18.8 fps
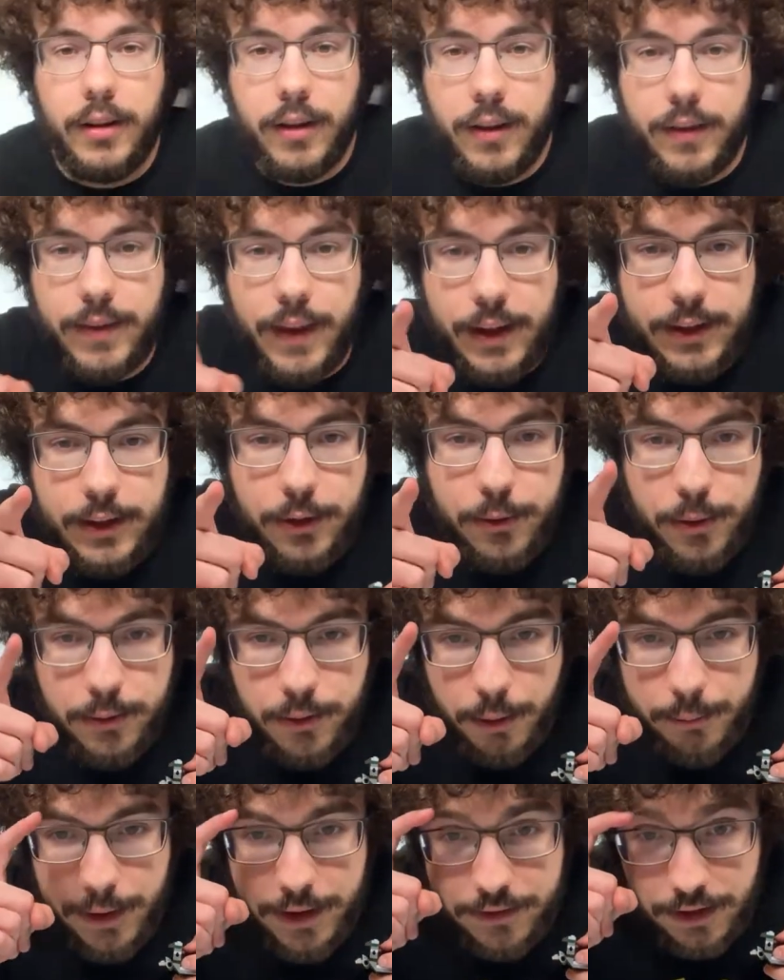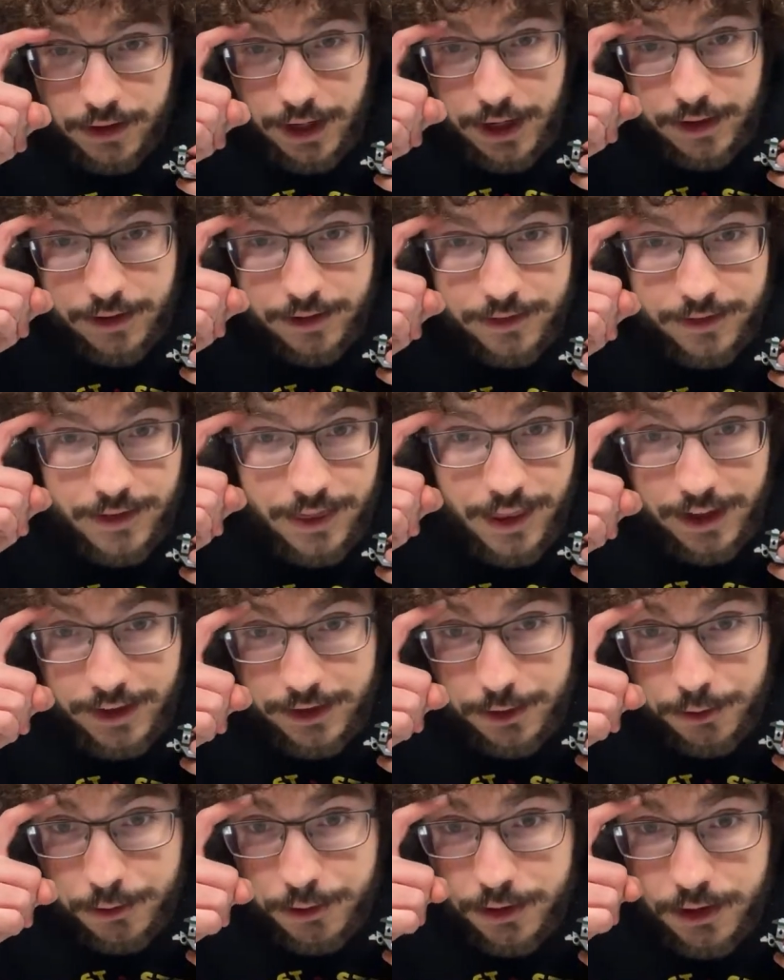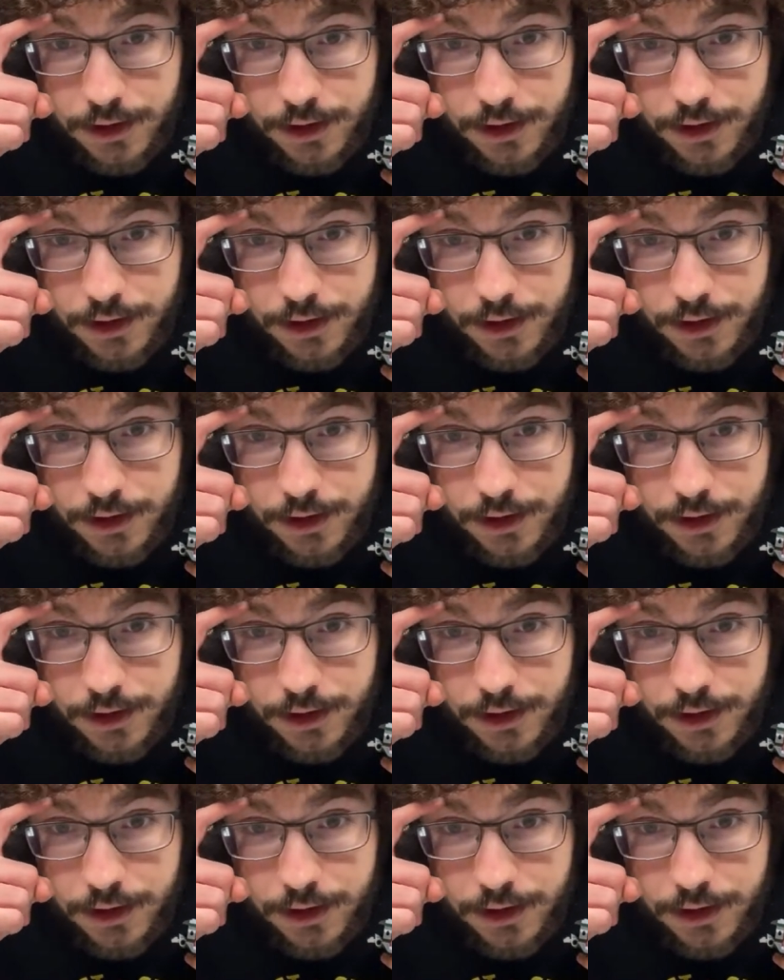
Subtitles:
Thank you, amazing Aiden. Thank you.